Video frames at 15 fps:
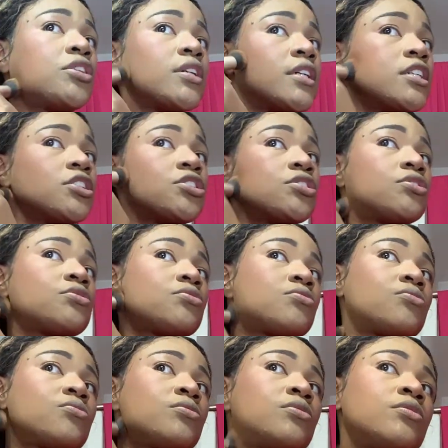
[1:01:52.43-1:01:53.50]

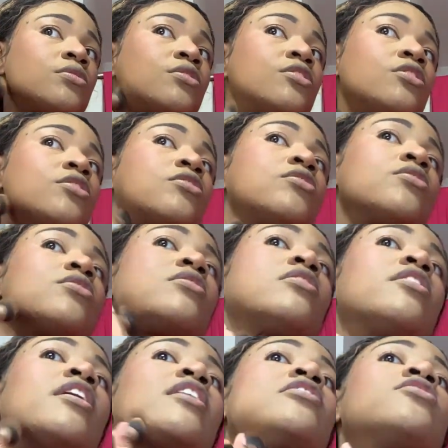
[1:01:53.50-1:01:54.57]
issue.
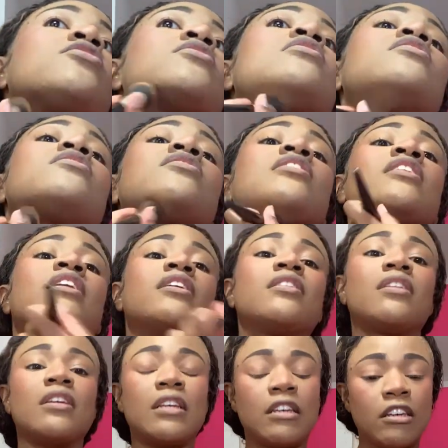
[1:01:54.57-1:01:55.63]
I just need to get
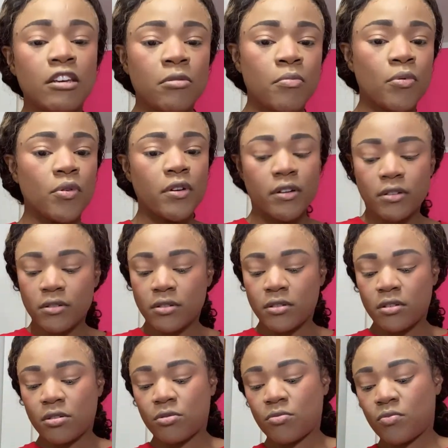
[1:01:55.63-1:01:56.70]
the keyboard
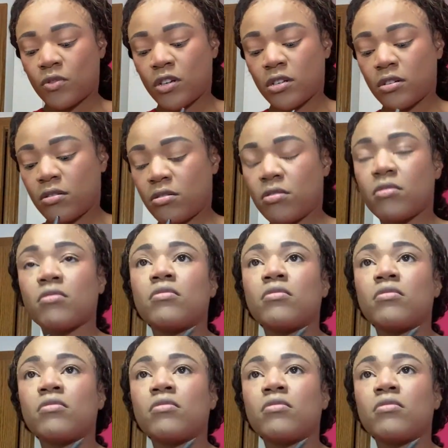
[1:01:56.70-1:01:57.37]
to work.